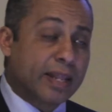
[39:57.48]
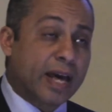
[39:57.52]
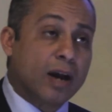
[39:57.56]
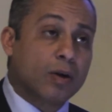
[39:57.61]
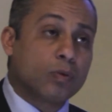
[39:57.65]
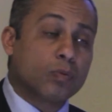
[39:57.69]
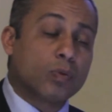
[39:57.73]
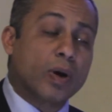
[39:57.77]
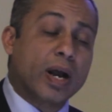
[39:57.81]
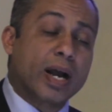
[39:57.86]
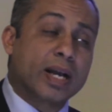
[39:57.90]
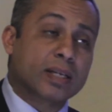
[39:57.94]

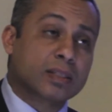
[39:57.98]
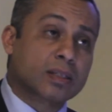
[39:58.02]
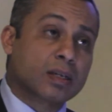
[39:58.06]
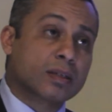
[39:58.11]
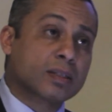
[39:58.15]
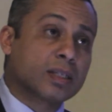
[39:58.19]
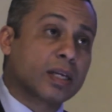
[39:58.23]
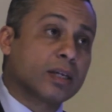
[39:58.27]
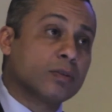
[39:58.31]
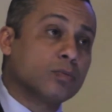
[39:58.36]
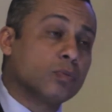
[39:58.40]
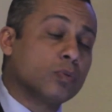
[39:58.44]
that, as I
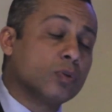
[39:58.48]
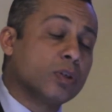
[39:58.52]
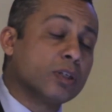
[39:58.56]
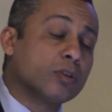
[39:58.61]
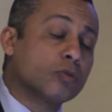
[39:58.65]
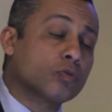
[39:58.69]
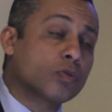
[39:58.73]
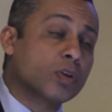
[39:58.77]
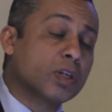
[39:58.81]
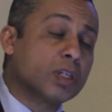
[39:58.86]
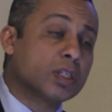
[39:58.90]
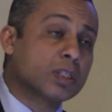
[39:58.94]
said, would
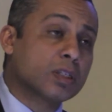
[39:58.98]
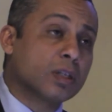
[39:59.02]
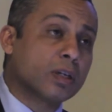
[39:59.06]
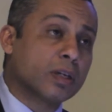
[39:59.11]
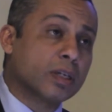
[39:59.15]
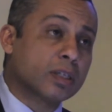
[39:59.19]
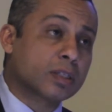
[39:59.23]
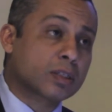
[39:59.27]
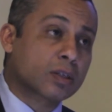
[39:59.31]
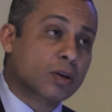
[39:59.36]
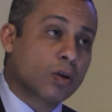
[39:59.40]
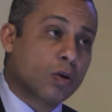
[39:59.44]
increase the
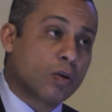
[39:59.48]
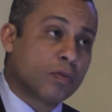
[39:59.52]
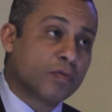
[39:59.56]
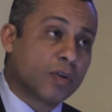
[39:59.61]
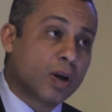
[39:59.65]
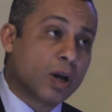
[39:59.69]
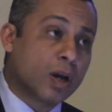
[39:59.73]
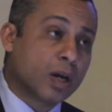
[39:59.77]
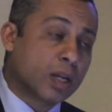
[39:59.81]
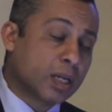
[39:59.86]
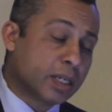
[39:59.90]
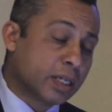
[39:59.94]
risk of
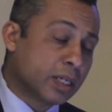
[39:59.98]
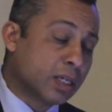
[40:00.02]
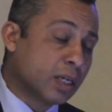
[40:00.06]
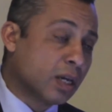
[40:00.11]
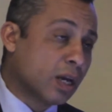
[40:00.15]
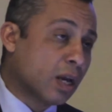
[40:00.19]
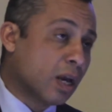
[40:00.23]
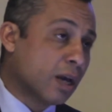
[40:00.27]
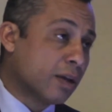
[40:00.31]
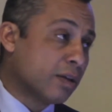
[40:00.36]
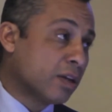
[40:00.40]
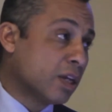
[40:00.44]
early
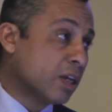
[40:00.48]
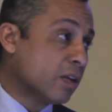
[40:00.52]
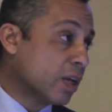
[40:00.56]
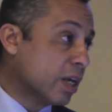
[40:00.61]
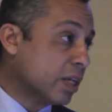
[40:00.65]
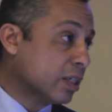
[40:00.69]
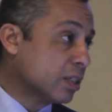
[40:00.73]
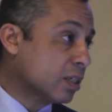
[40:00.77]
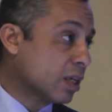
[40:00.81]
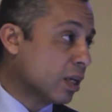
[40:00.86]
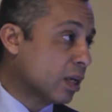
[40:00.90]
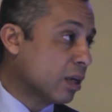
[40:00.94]

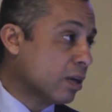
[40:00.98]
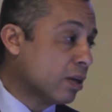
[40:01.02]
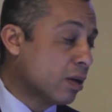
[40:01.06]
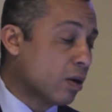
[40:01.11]
neonatal